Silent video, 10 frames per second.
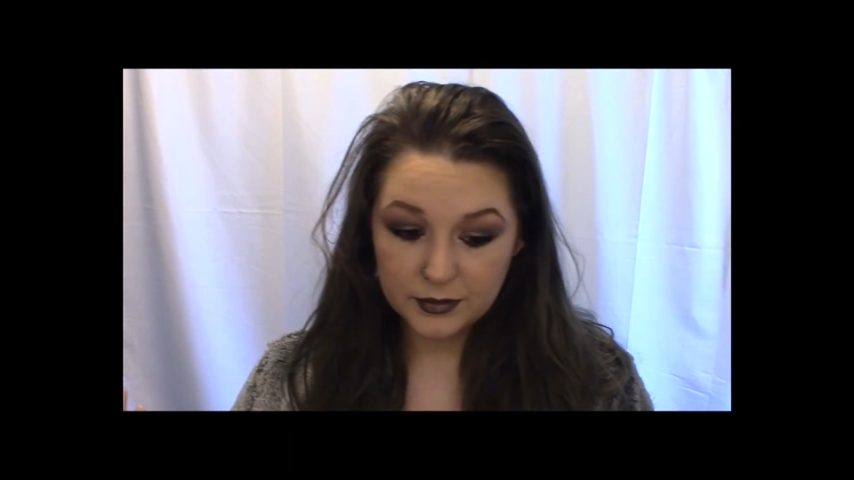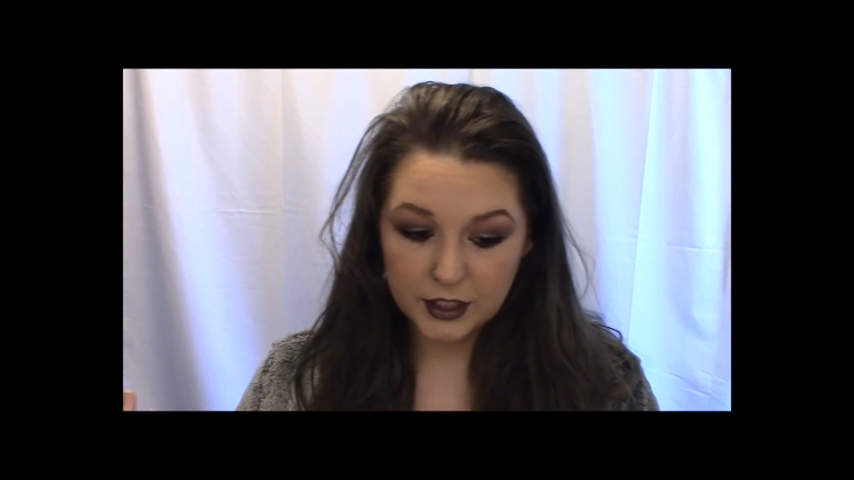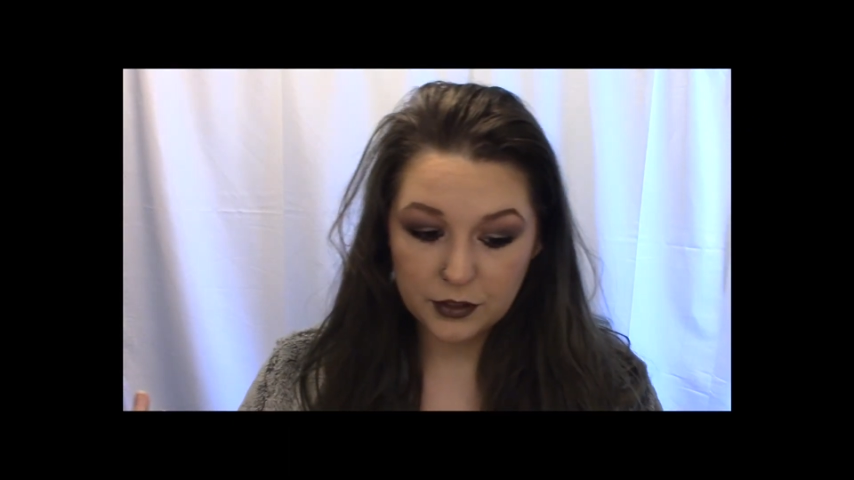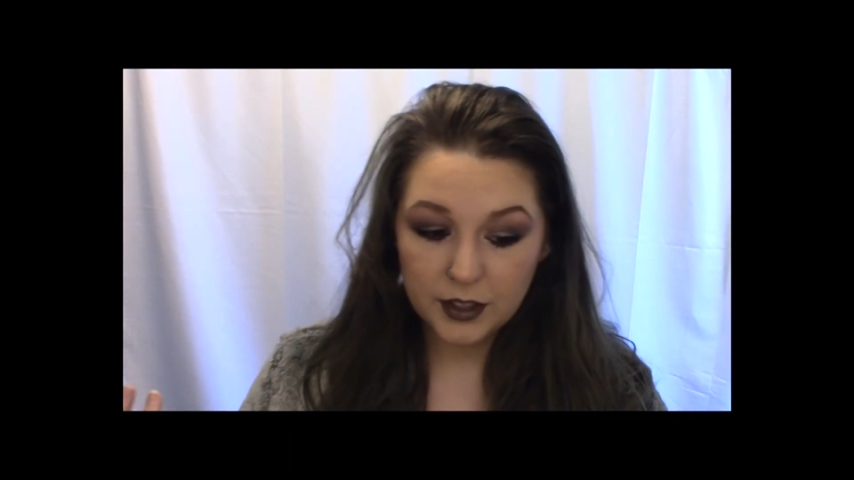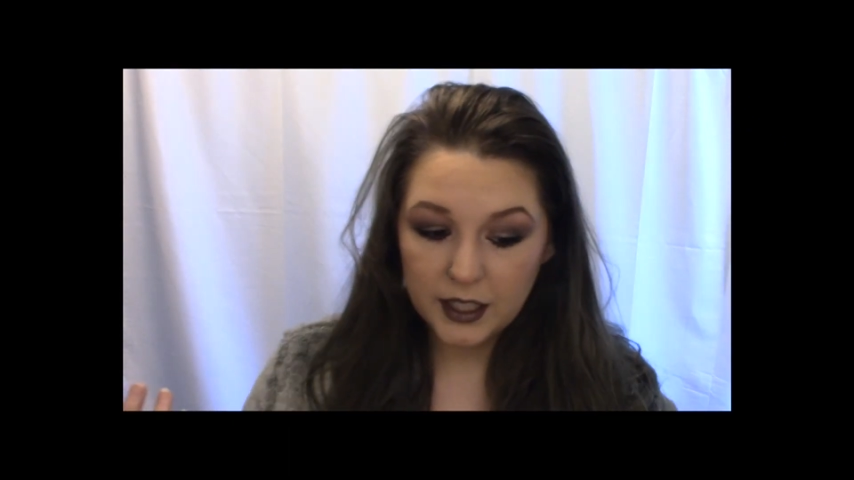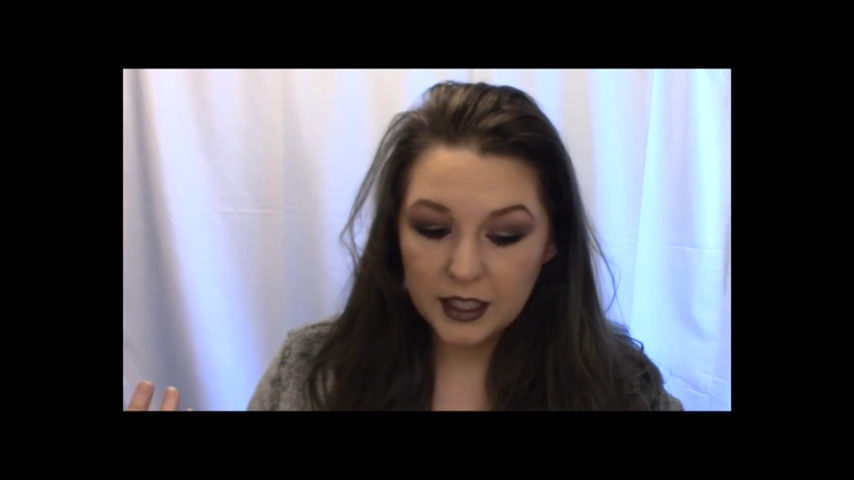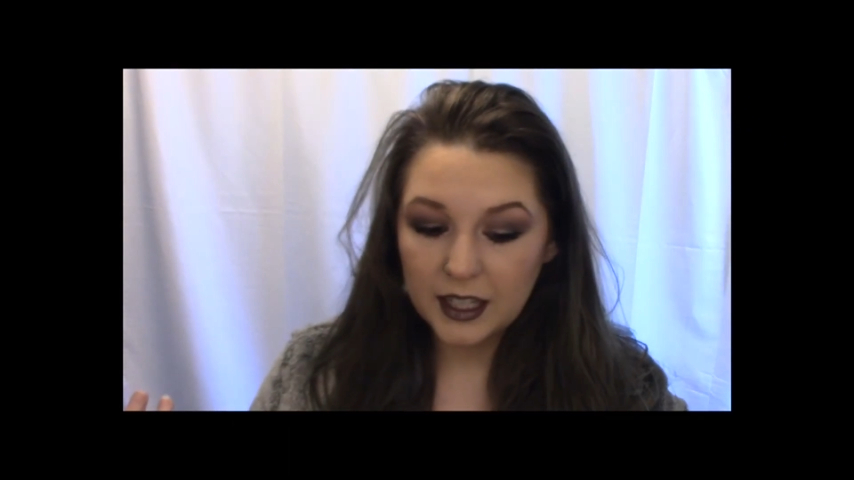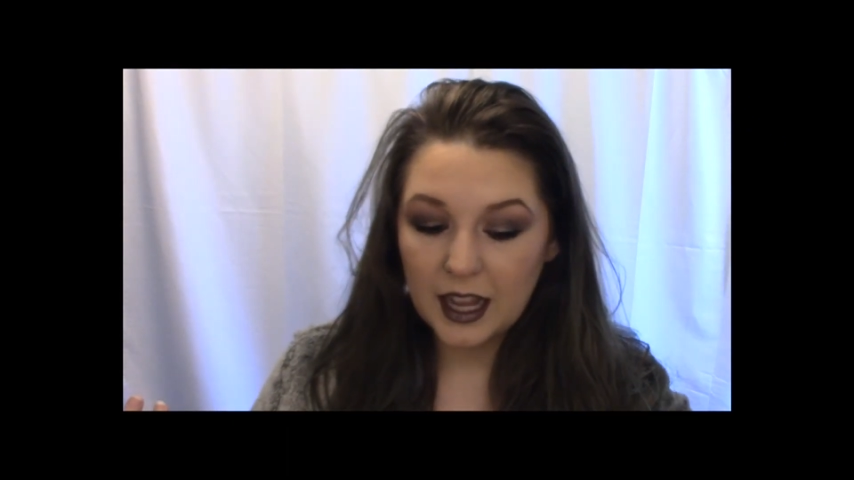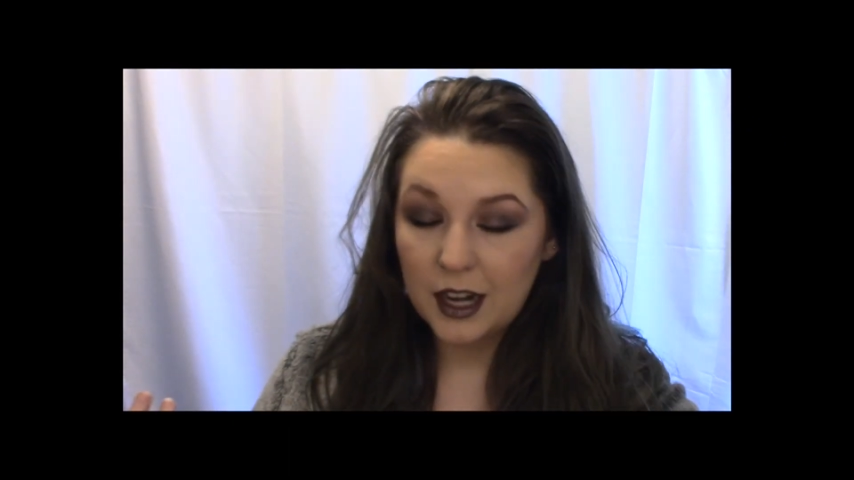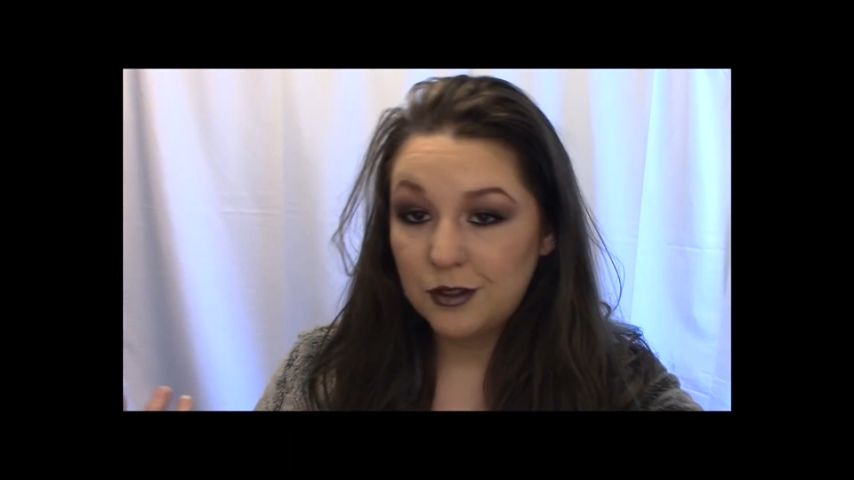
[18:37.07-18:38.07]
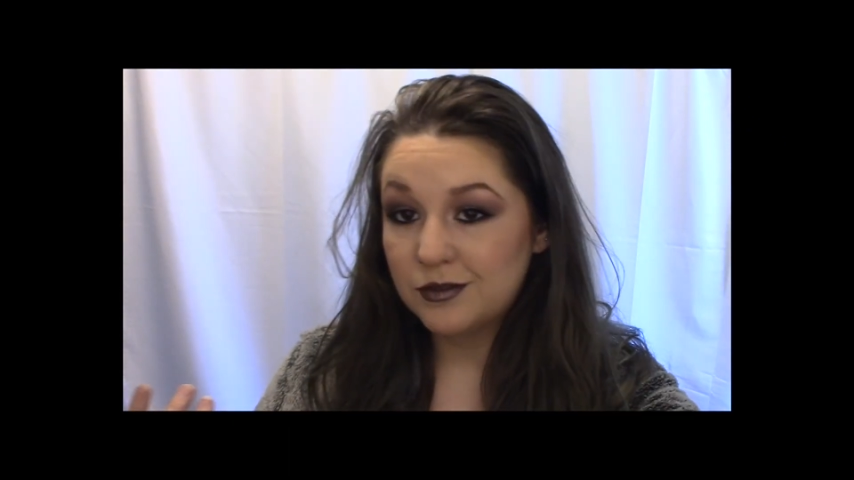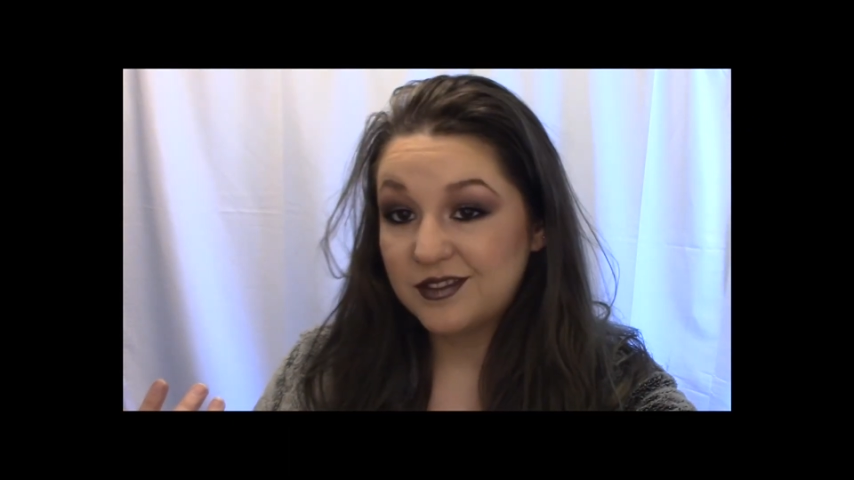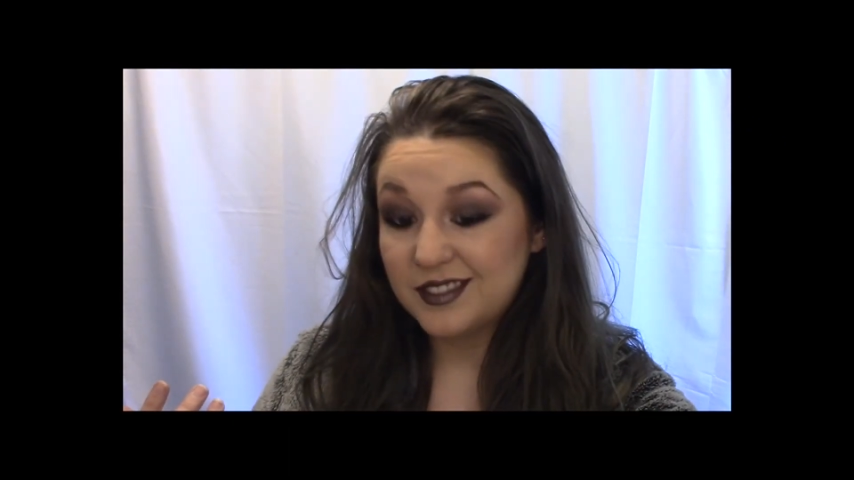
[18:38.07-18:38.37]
you really, like, I don't